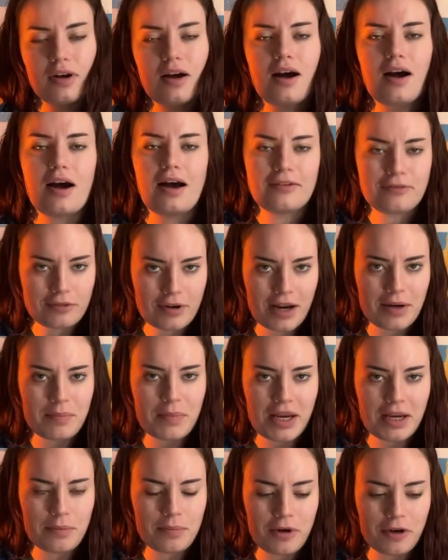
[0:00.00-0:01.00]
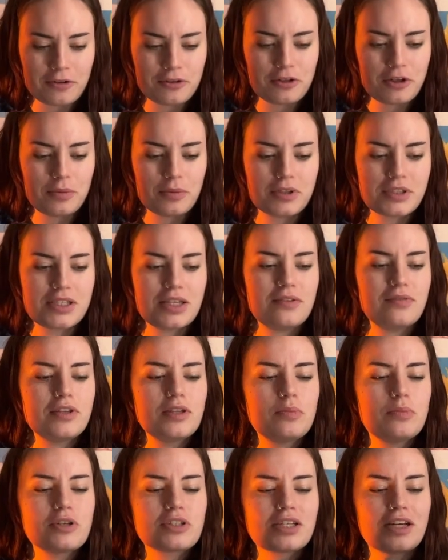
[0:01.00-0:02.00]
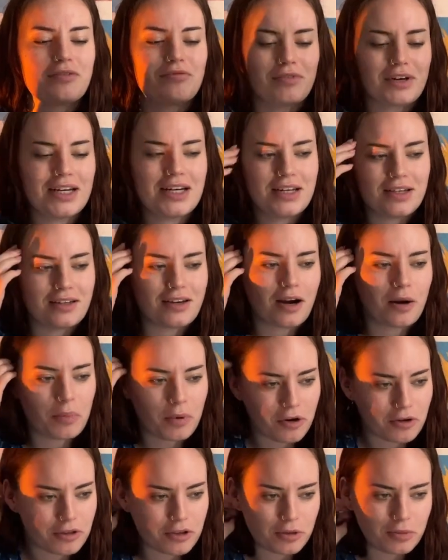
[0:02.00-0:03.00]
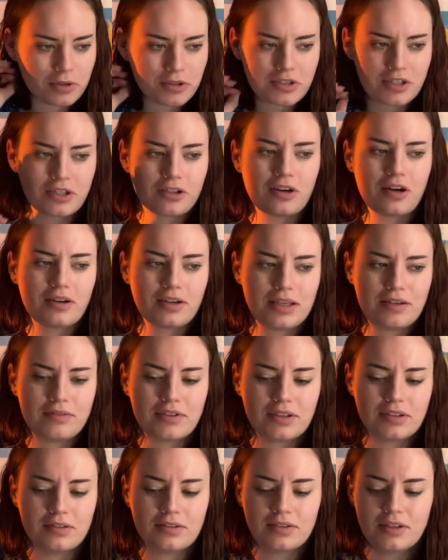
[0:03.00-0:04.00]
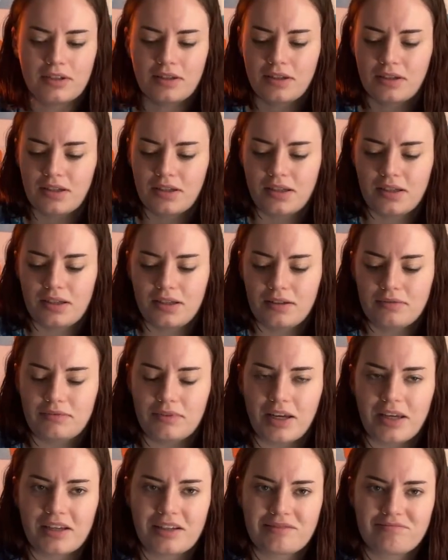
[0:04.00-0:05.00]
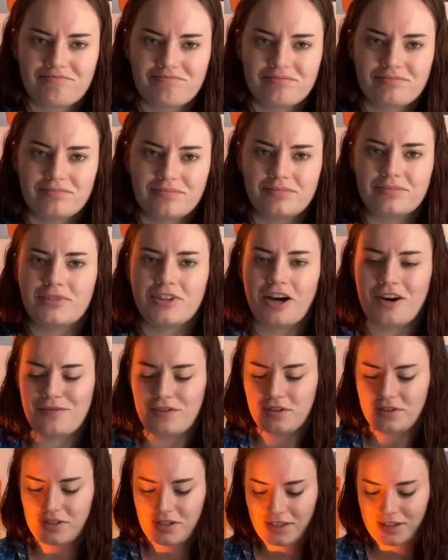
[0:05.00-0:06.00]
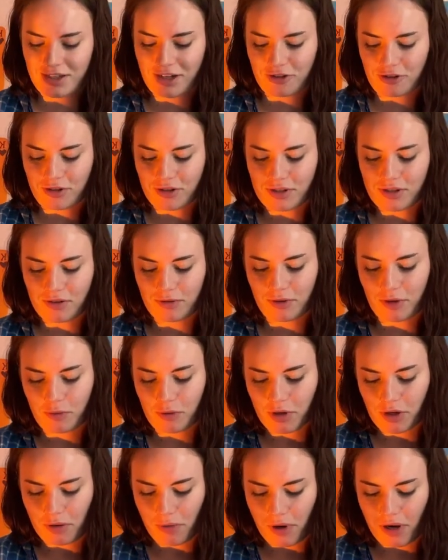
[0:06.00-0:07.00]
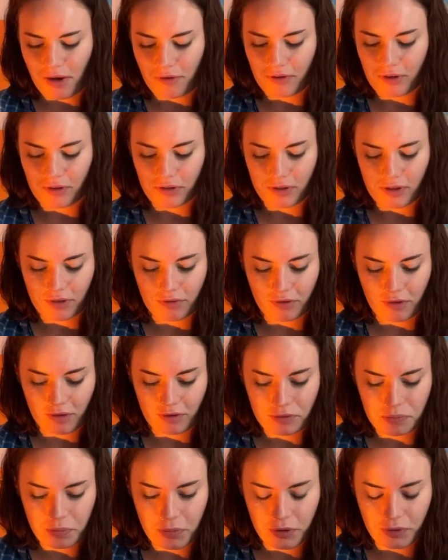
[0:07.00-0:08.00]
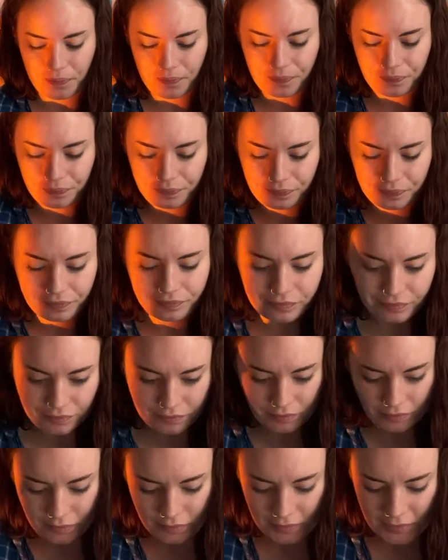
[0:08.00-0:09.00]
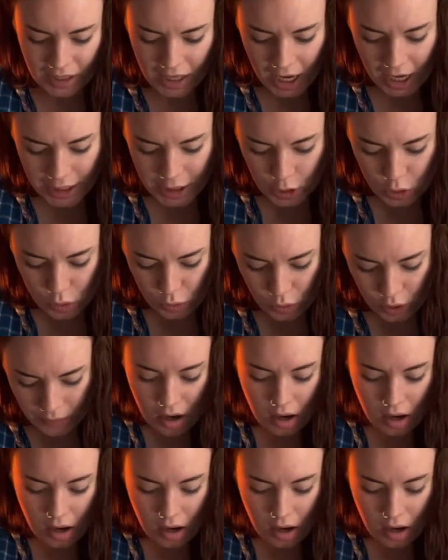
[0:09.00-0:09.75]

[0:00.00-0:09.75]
I've read many poetry books. Even the books I read are poetry books. They're not even like novels, etc. So no wonder why I found it difficult. But anywho,